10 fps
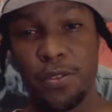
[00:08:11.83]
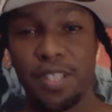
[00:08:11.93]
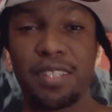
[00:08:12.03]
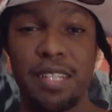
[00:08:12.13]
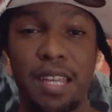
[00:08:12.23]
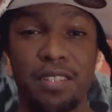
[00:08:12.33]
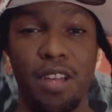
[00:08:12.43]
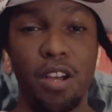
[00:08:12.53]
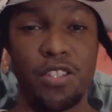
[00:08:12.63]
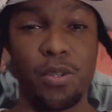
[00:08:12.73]
This stance
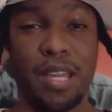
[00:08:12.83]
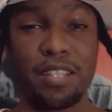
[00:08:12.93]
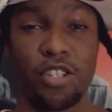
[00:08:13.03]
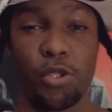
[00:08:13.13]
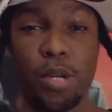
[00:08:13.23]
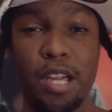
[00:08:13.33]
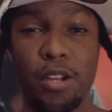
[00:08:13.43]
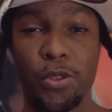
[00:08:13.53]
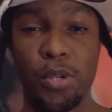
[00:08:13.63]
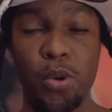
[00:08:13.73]
also has a
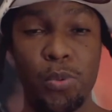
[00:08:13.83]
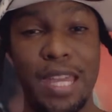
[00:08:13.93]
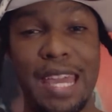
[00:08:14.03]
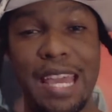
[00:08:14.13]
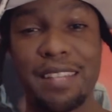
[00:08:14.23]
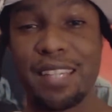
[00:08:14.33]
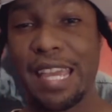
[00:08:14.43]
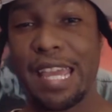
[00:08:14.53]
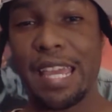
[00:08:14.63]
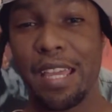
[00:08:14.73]
ground throw that has
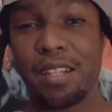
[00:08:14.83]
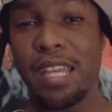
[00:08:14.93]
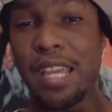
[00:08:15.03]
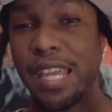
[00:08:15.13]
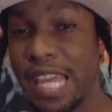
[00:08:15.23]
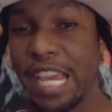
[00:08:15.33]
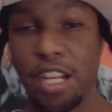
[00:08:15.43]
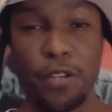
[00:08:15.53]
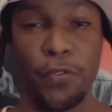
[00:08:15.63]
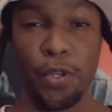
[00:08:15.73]
a hand
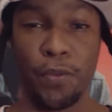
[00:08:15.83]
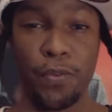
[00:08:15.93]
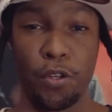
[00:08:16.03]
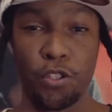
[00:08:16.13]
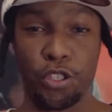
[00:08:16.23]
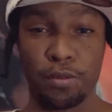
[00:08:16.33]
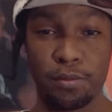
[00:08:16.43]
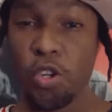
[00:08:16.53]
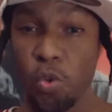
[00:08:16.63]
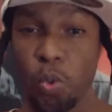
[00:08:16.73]
and a foot version.
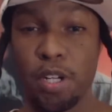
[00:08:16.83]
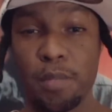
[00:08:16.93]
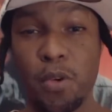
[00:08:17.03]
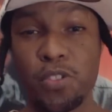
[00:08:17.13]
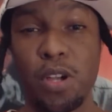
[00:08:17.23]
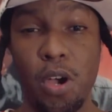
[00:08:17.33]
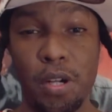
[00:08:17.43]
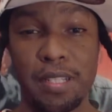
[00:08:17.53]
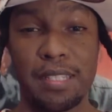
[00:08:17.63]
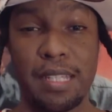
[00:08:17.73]
One of the most
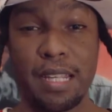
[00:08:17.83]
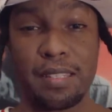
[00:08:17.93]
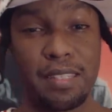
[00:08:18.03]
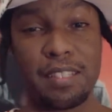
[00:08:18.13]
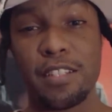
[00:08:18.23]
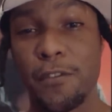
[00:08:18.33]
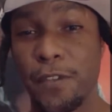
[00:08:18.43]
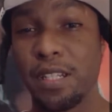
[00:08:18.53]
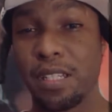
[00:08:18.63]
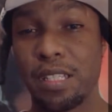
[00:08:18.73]
hardest stances to
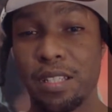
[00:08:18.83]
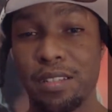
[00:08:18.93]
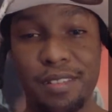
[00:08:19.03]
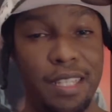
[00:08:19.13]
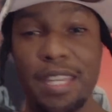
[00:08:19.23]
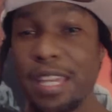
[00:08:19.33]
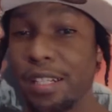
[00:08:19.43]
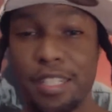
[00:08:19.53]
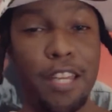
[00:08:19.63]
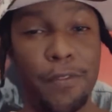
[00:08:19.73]
defend against,
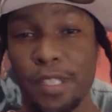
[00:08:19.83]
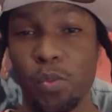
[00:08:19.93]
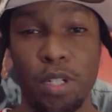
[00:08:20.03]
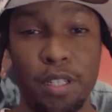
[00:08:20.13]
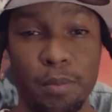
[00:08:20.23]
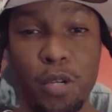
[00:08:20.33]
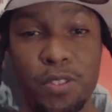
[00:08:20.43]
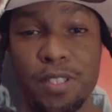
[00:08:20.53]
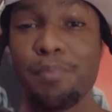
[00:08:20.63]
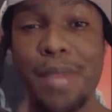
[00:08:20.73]
and definitely one of the
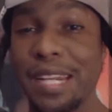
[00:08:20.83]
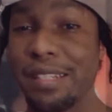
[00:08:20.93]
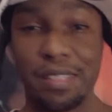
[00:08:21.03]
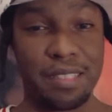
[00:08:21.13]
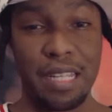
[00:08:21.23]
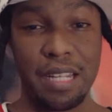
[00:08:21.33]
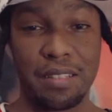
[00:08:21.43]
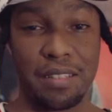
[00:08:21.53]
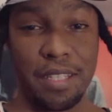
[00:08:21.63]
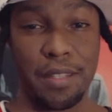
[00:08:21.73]
most amazing
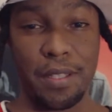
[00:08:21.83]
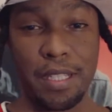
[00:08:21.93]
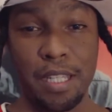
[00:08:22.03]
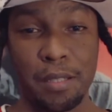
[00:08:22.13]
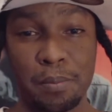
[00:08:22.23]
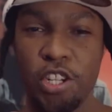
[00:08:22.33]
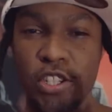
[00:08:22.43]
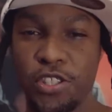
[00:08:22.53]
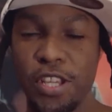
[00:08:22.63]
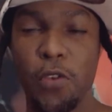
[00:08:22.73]
stances in the game.
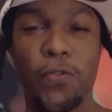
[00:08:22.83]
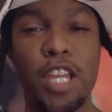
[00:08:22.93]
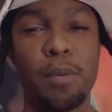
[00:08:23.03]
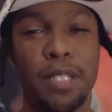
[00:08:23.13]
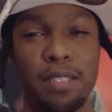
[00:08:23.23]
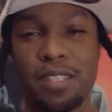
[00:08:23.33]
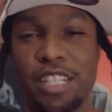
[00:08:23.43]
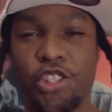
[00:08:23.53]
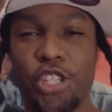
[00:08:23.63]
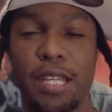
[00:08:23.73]
So family,
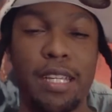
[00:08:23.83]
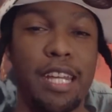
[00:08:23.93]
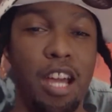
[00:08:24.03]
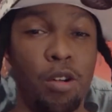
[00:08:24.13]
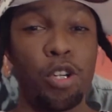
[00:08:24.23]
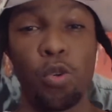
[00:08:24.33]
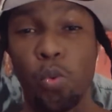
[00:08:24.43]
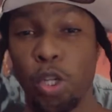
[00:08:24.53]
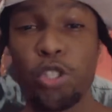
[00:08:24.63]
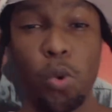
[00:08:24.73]
let's check it out.
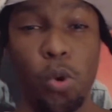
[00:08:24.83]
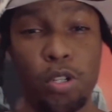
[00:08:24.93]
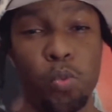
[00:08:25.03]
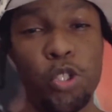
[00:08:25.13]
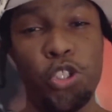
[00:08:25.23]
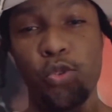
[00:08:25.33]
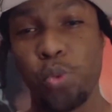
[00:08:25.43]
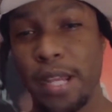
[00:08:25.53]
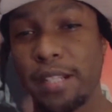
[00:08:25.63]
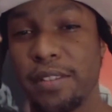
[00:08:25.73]
What order would you
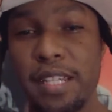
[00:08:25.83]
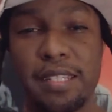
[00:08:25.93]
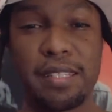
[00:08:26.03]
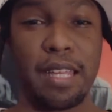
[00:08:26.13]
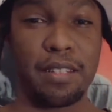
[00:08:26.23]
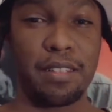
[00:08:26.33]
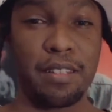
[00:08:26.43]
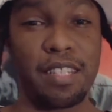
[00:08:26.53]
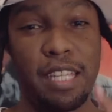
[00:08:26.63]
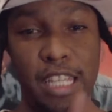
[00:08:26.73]
rank these
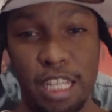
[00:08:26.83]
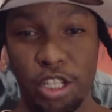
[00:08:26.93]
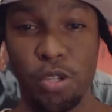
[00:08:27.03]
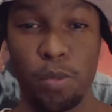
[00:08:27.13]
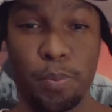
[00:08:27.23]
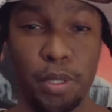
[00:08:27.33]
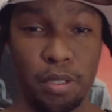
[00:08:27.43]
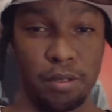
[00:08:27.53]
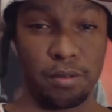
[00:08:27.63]
stances in your book?